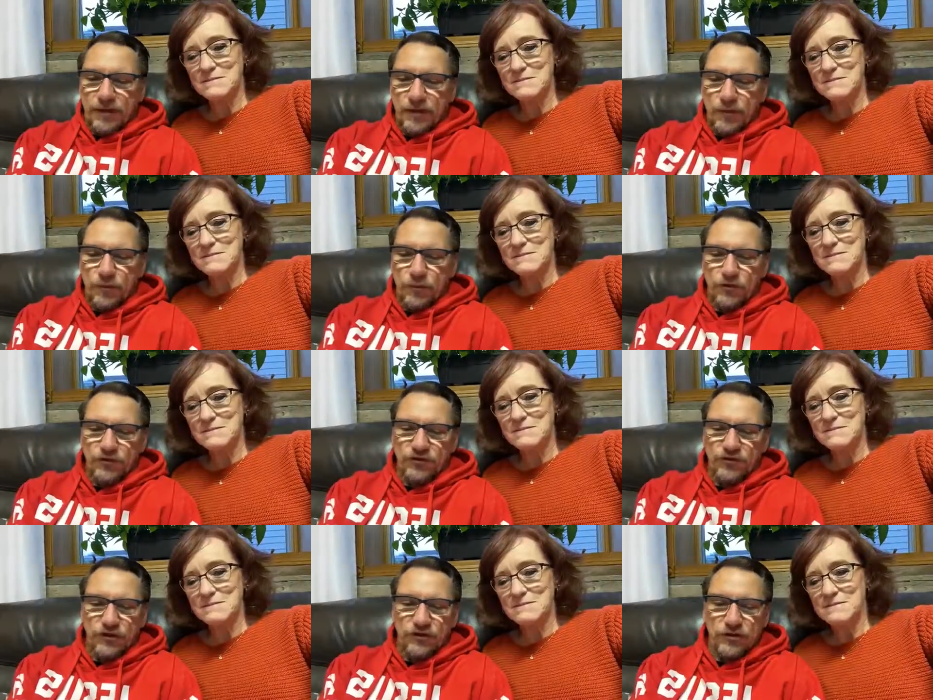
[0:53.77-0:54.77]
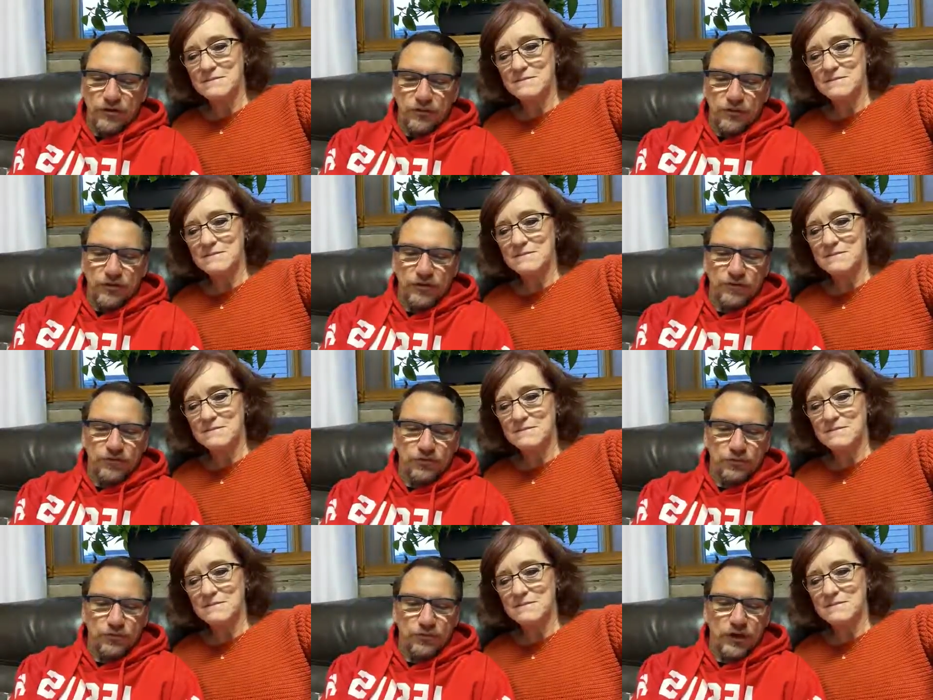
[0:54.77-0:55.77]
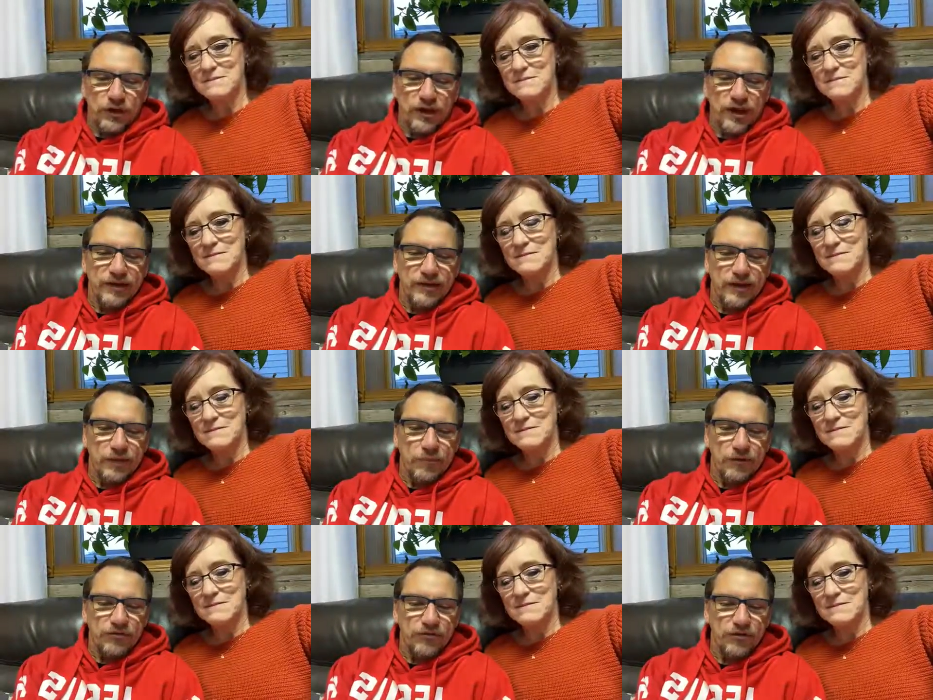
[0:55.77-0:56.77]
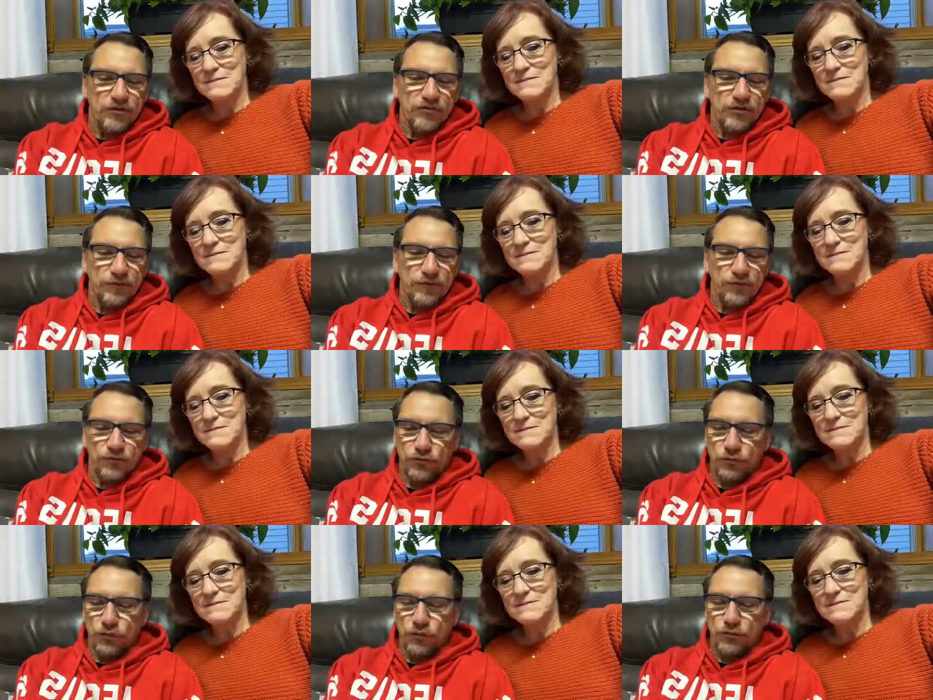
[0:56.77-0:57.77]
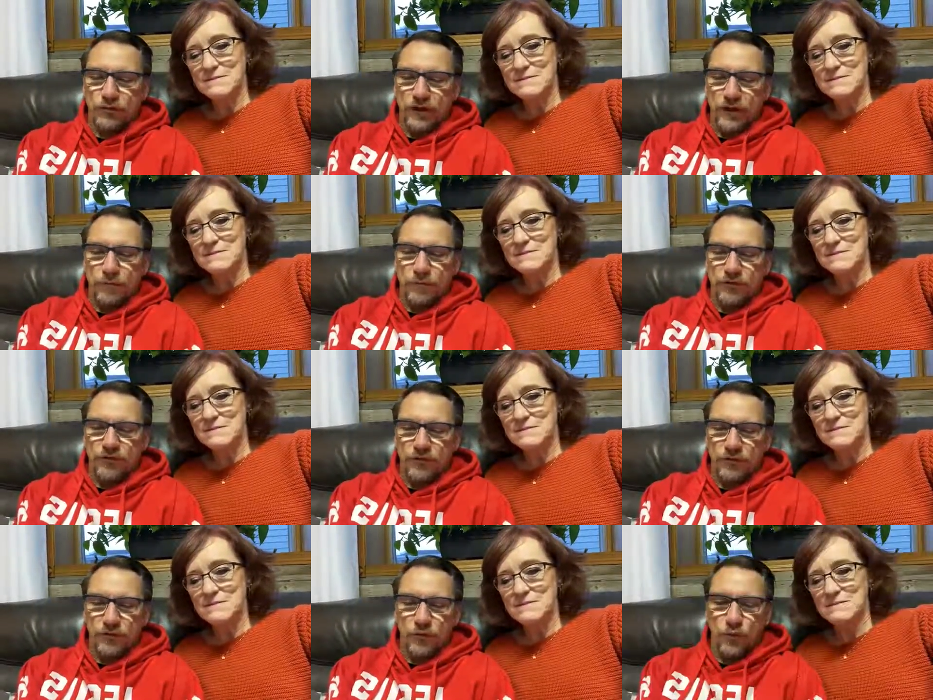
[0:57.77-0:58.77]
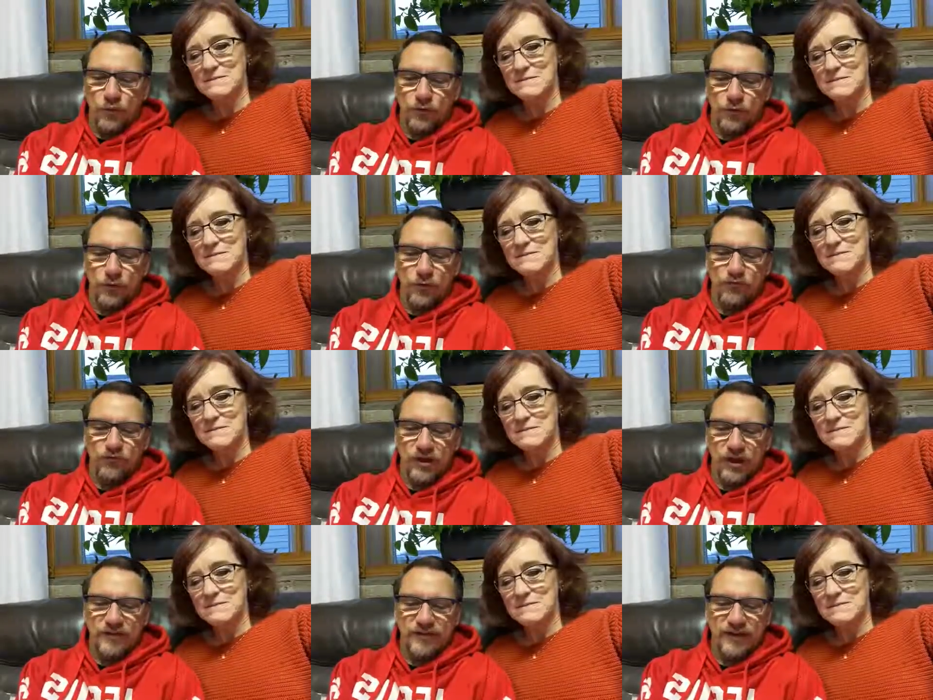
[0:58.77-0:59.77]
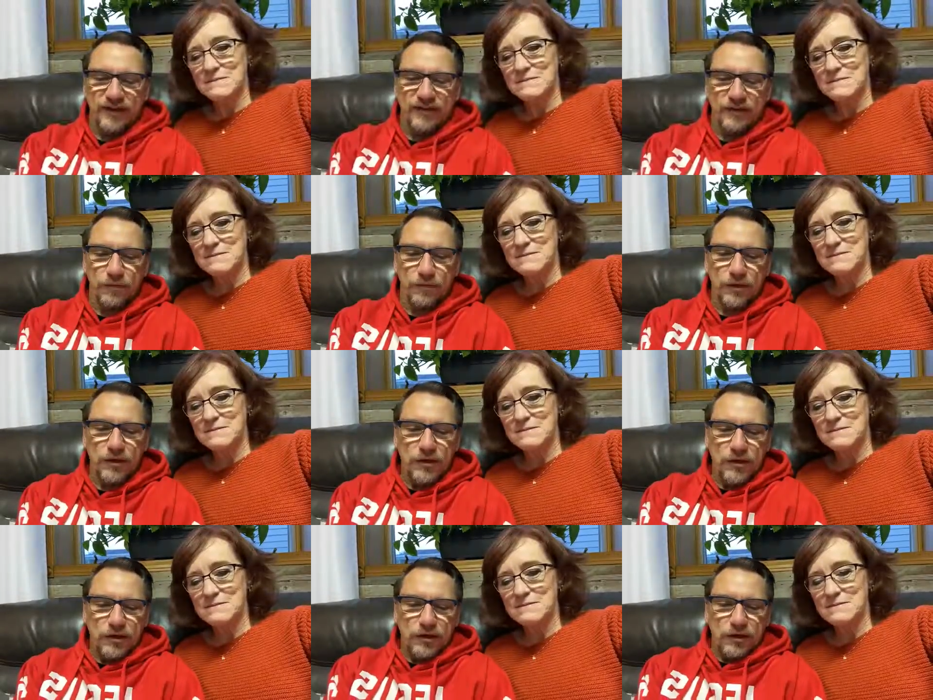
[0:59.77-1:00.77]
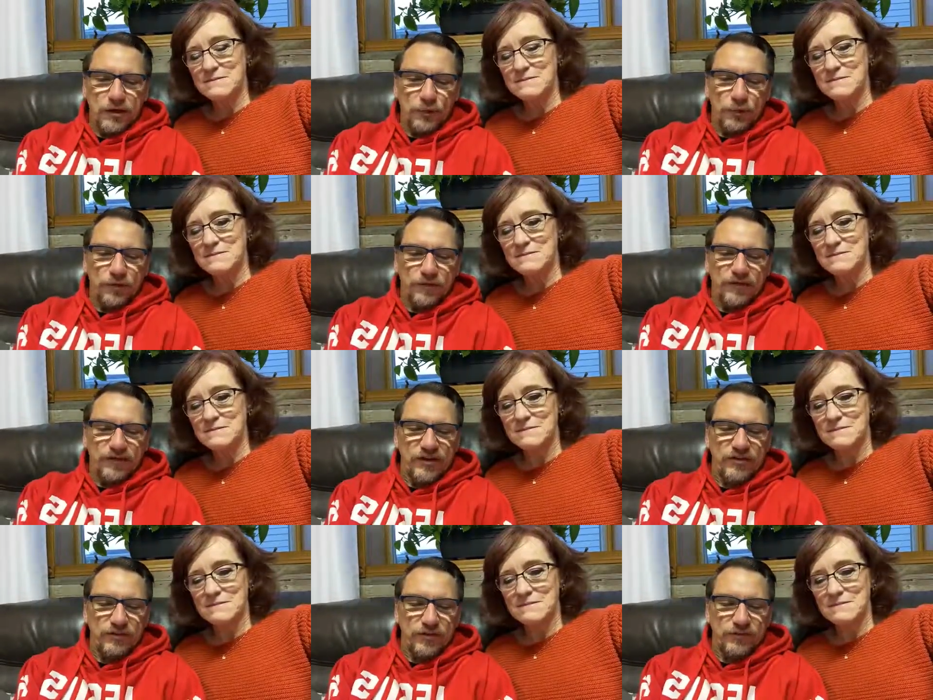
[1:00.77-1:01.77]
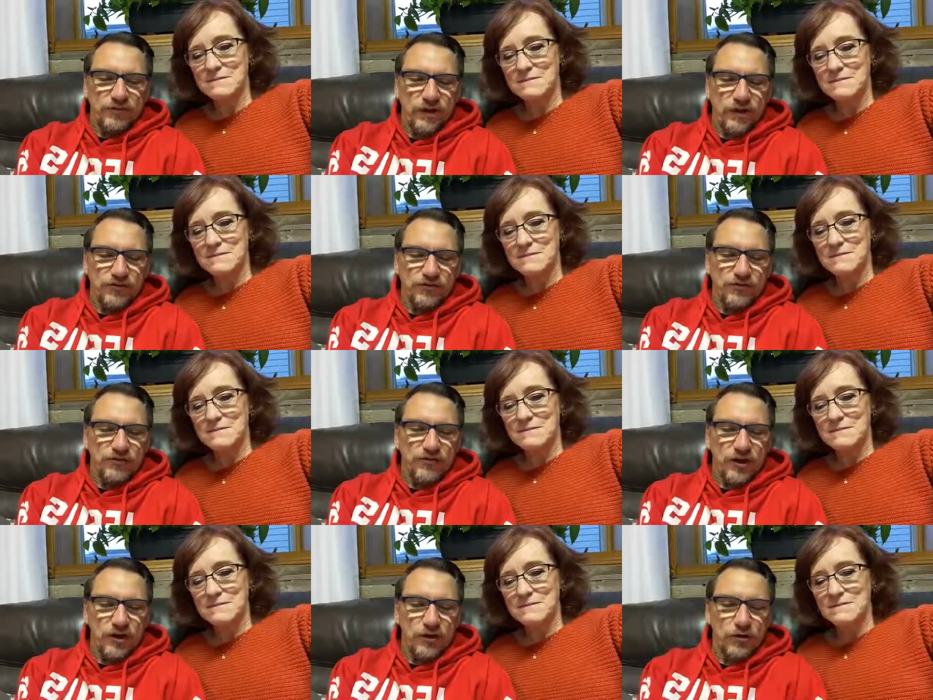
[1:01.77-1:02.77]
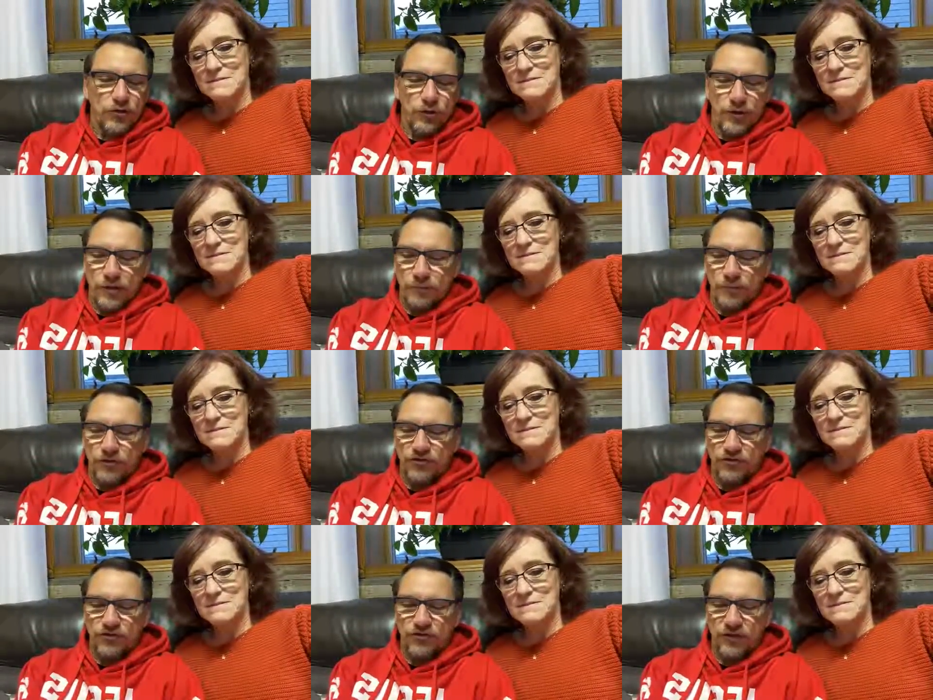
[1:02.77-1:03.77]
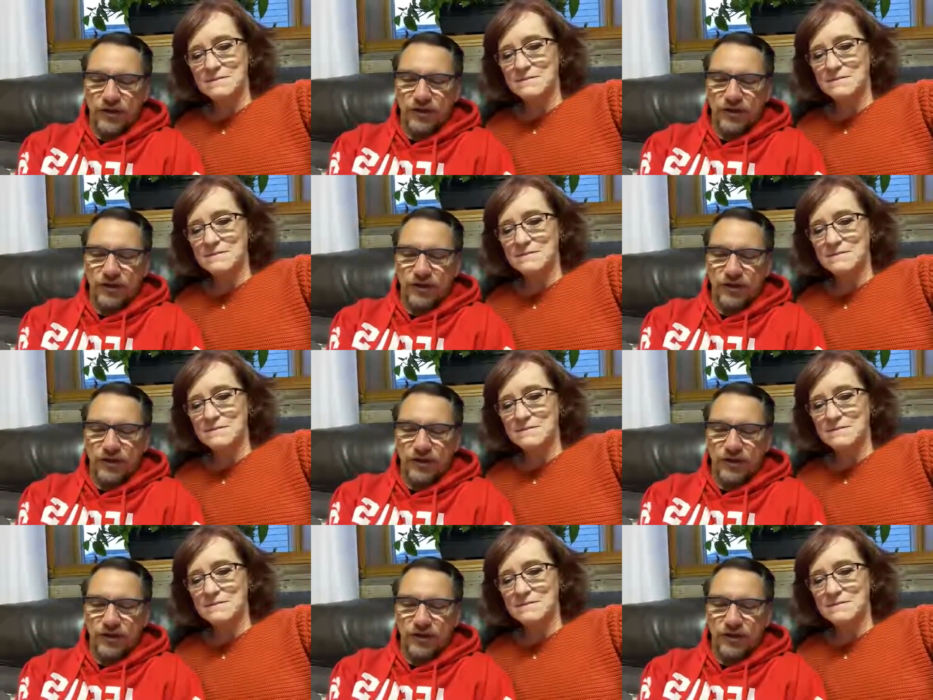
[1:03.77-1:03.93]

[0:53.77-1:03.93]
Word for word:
Speaker 1: thing. We just need to know the difference between godly ambition and selfish or worldly ambition. One grows God's kingdom and one feeds our flesh. Check your ambitions